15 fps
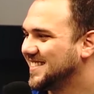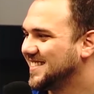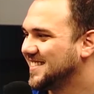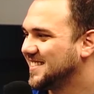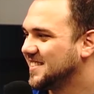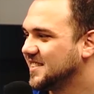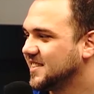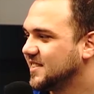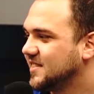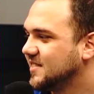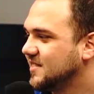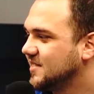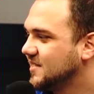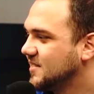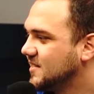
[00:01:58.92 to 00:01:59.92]

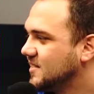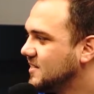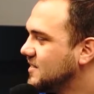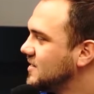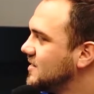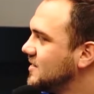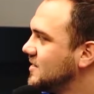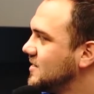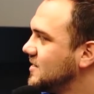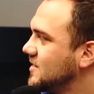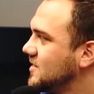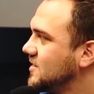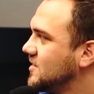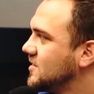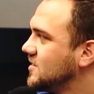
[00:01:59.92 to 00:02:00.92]

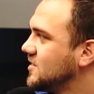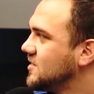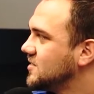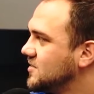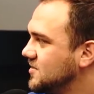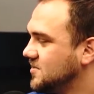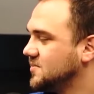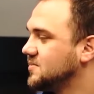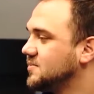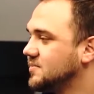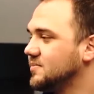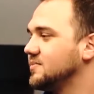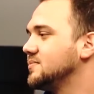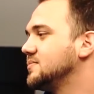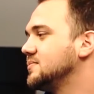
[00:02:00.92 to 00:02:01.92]

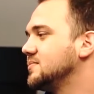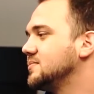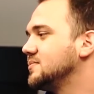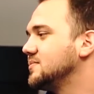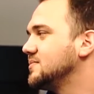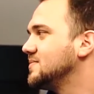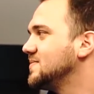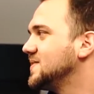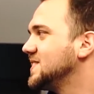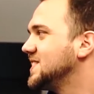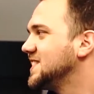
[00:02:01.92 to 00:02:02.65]
No words are spoken by the person on screen.